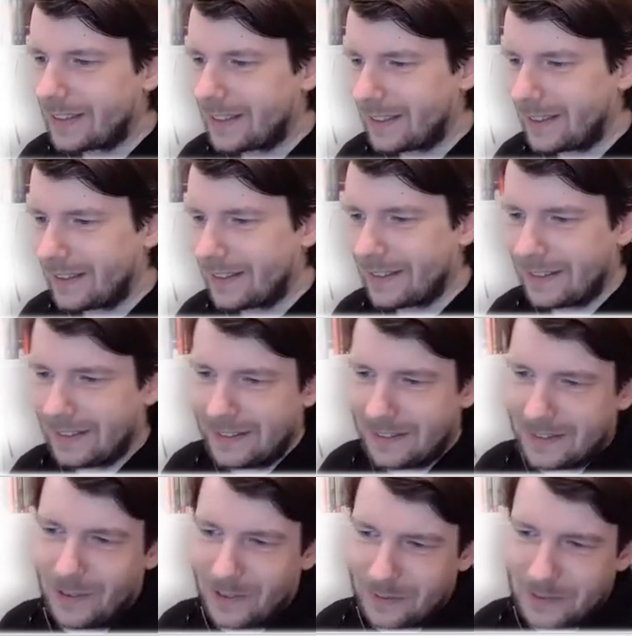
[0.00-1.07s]
guess
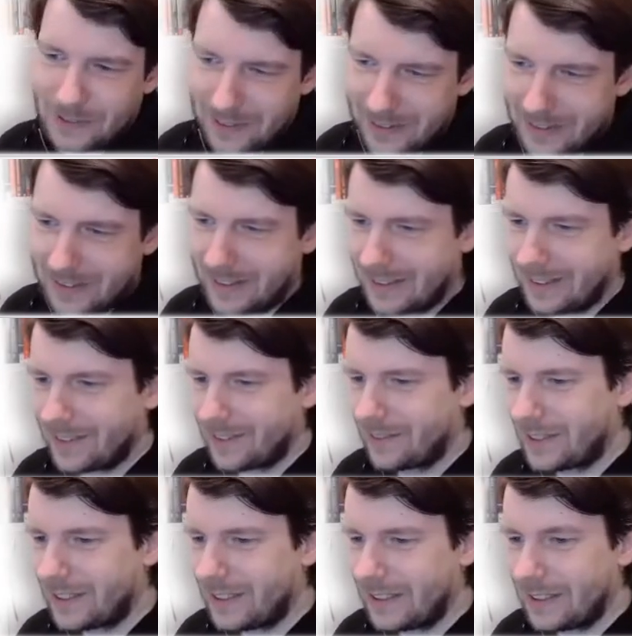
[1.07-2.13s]
it's all about signaling, so
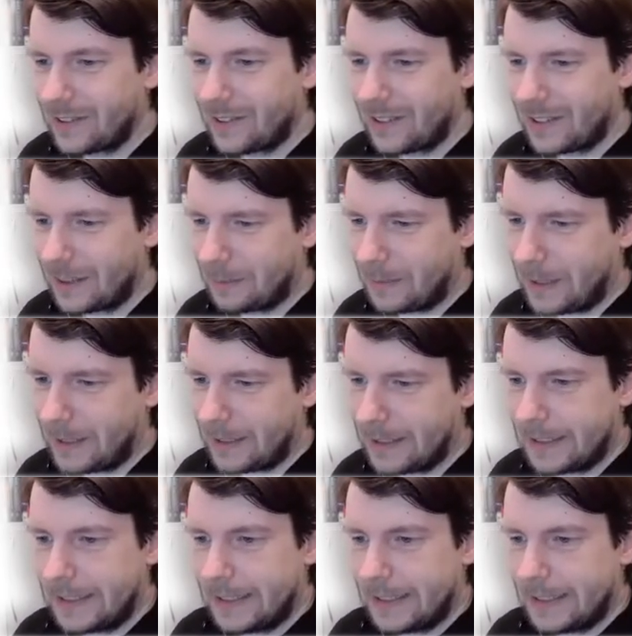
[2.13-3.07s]
we can ignore that part.